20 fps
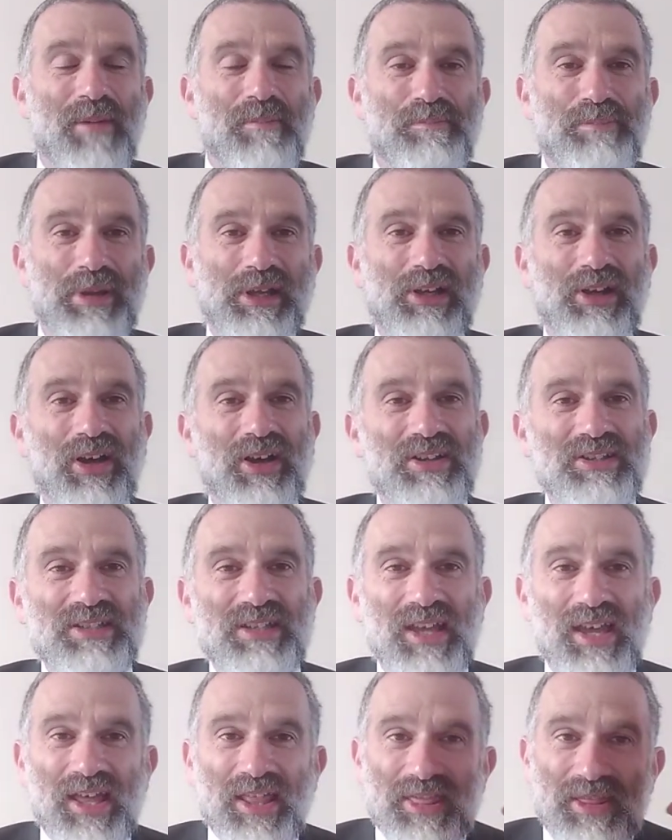
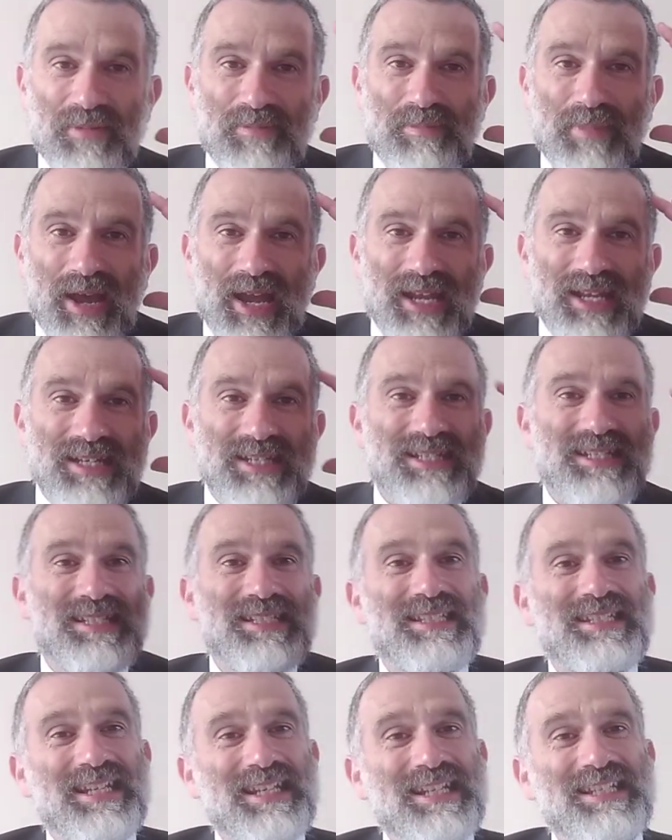because the mind
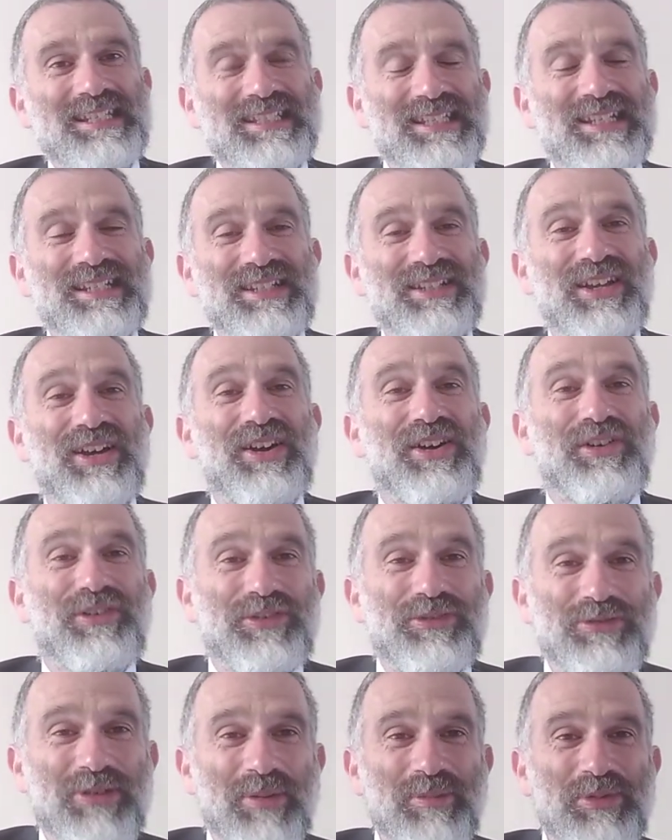is distant
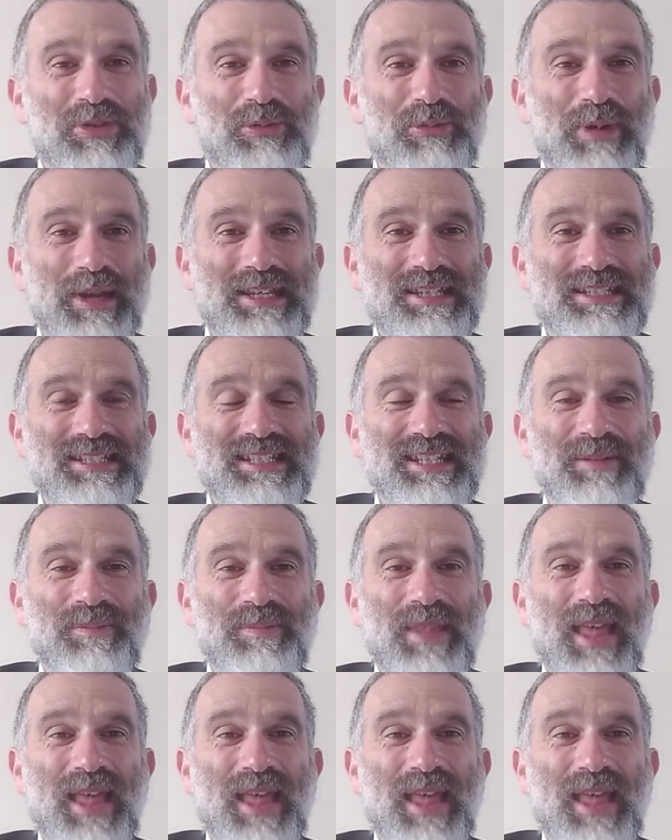from the waist,